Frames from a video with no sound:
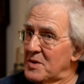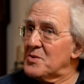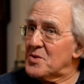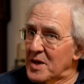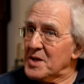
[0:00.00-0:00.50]

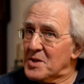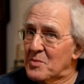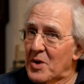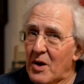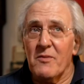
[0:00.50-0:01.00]
interest
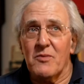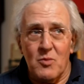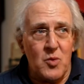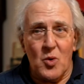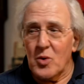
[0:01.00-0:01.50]
apart from
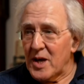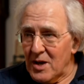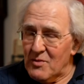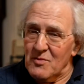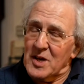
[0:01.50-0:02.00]
walking
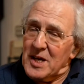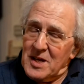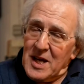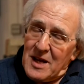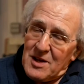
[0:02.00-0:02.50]
and
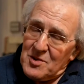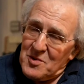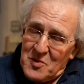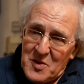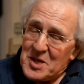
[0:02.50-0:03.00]
reading and
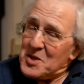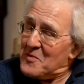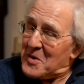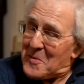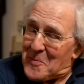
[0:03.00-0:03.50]
the rest of it.